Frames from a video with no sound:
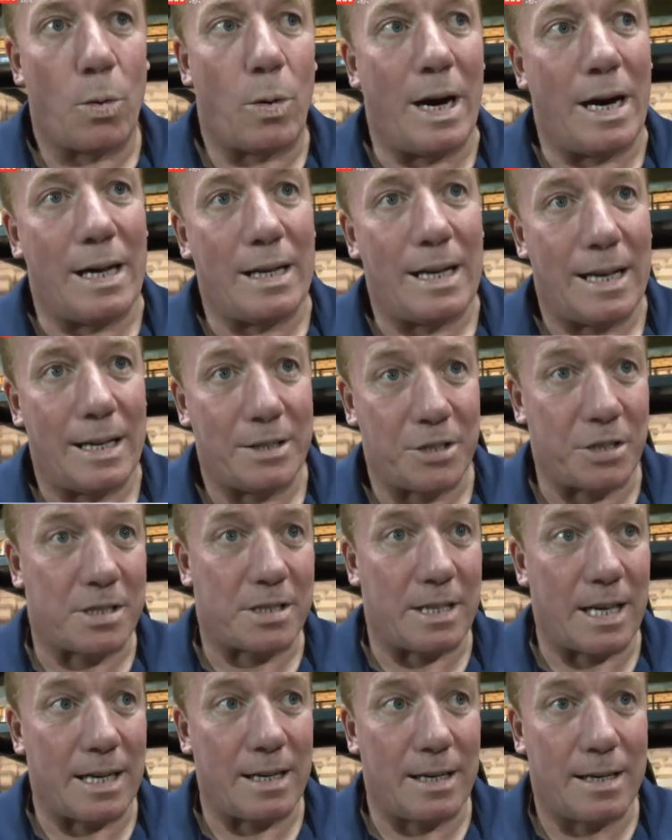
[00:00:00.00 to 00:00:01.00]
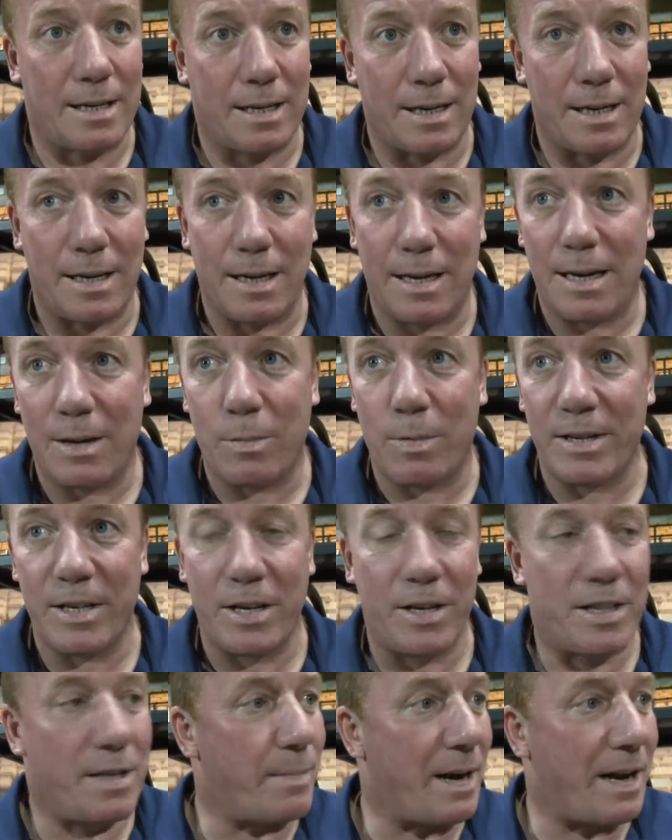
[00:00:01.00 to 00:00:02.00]
Well, I just think when
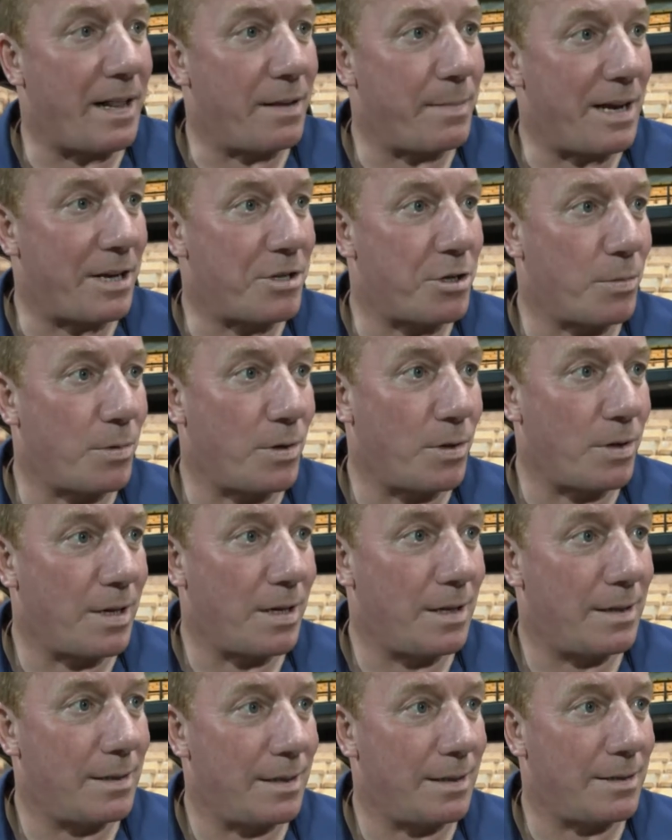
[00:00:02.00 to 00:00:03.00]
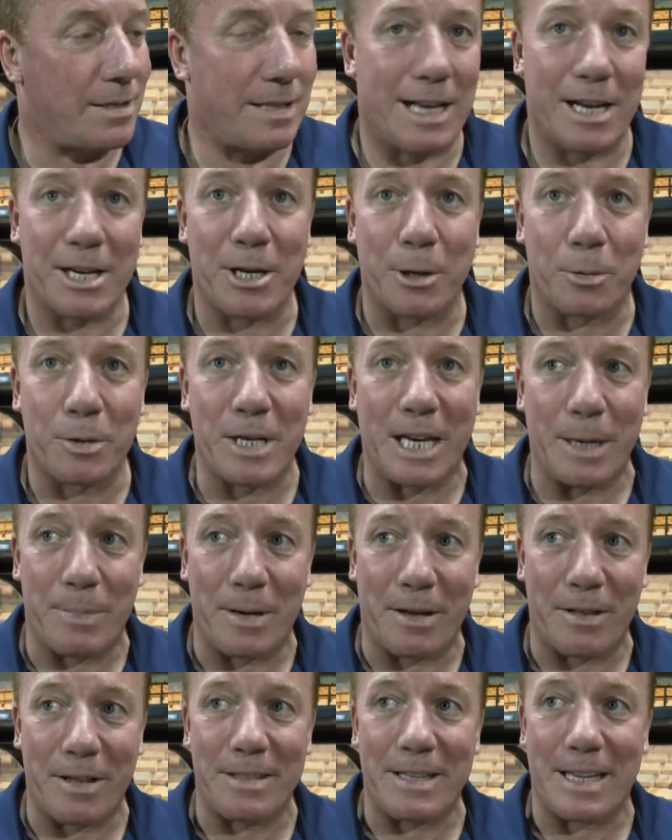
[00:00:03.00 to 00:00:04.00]
you're the man of the match award, it's their
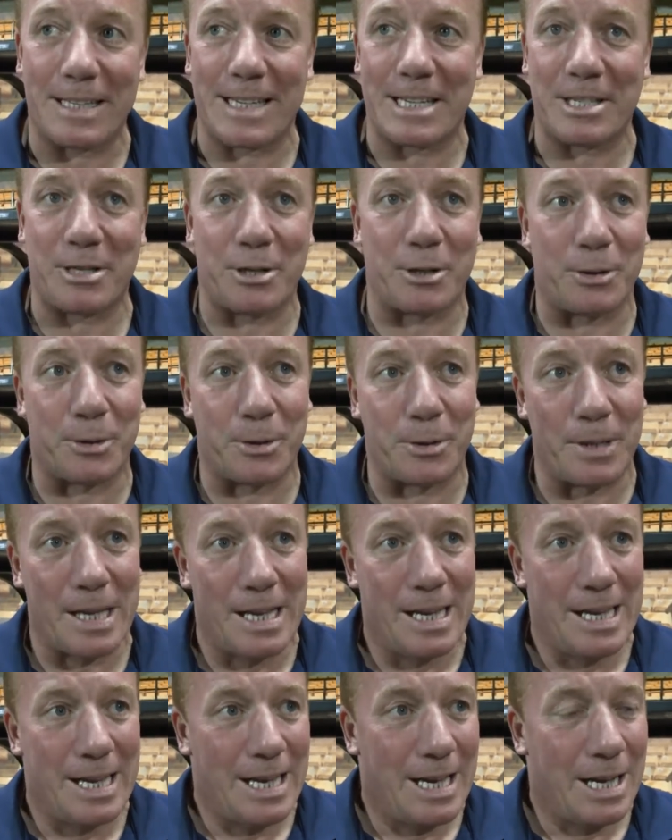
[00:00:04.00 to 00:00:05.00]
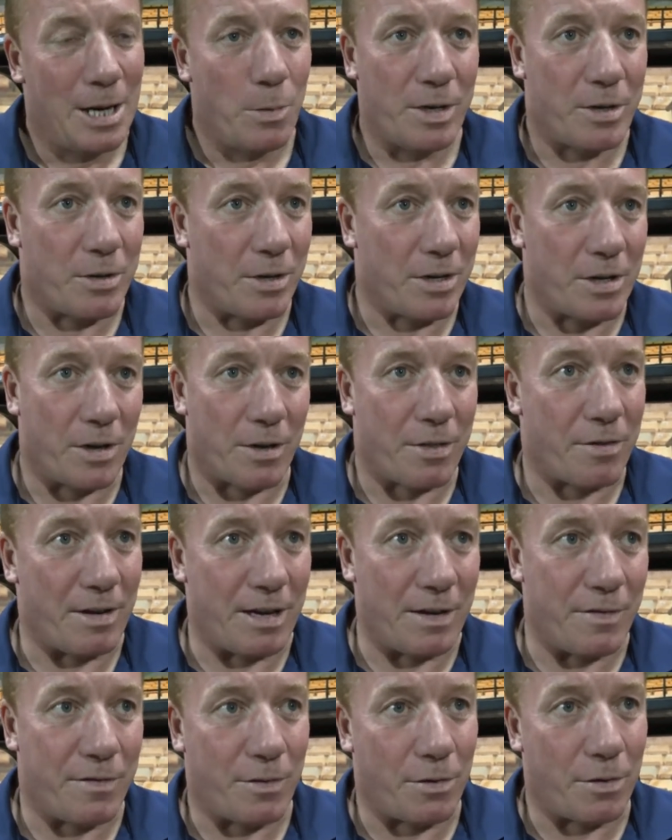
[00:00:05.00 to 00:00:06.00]
goalkeeper. I think that says it all. We could have got
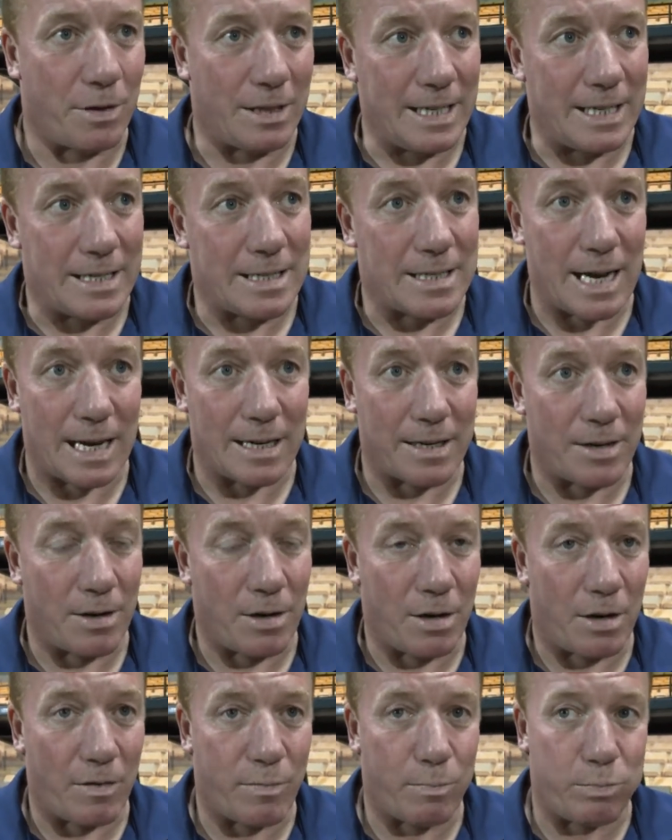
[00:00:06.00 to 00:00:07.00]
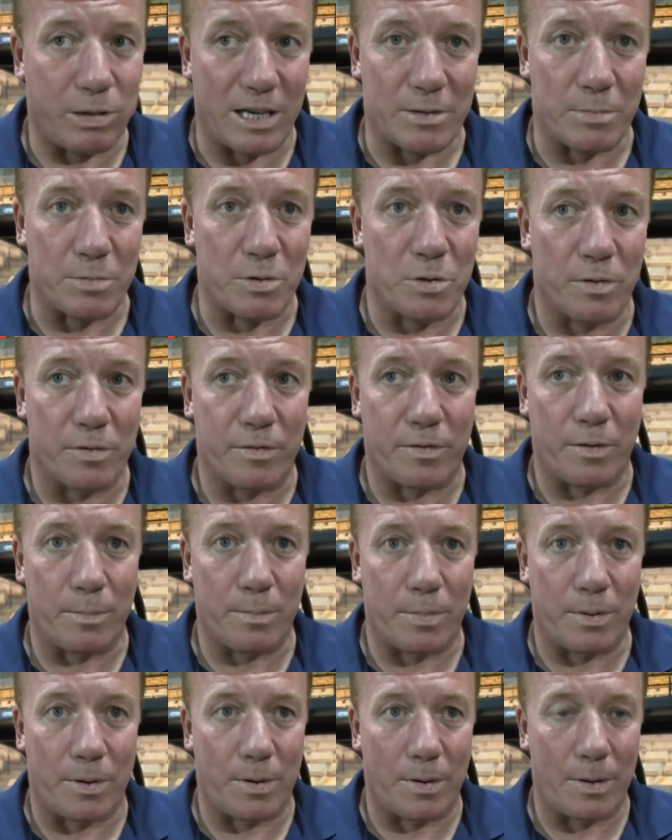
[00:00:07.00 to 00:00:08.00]
three or four at least second half, played some good
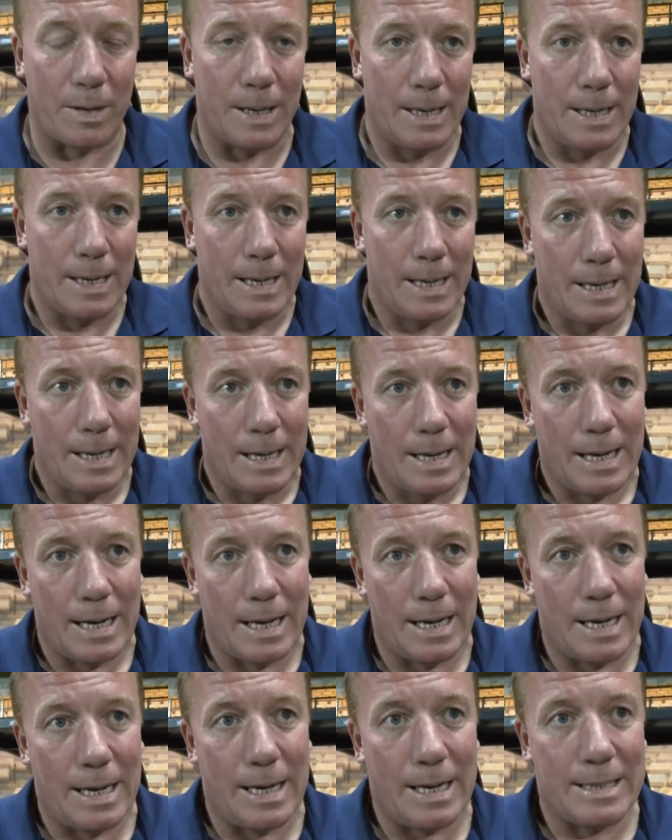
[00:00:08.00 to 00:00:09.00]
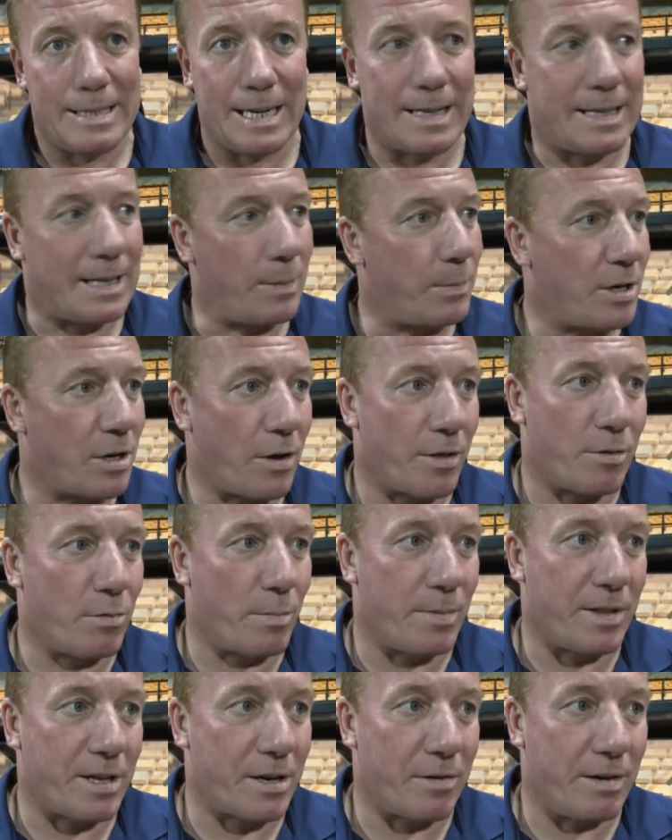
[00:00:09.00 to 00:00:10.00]
football. Didn't think we got the
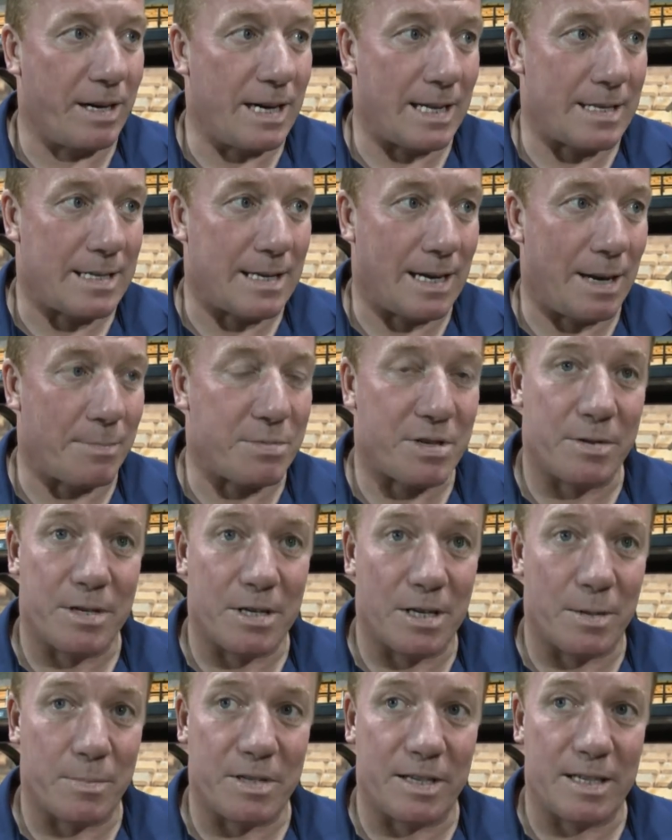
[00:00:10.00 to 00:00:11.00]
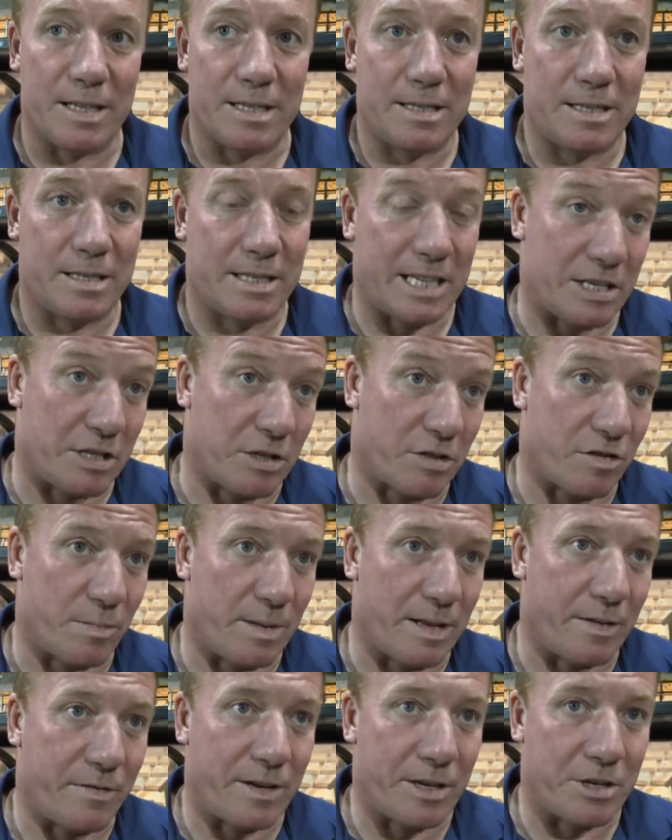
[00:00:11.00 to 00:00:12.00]
rub of the green at times in terms of these decisions from
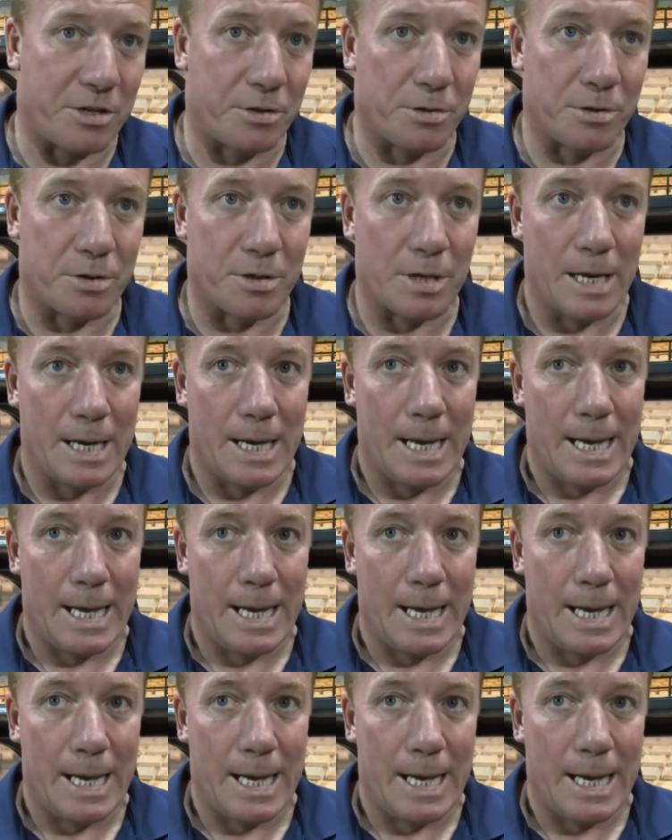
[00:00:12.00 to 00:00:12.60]
the officials.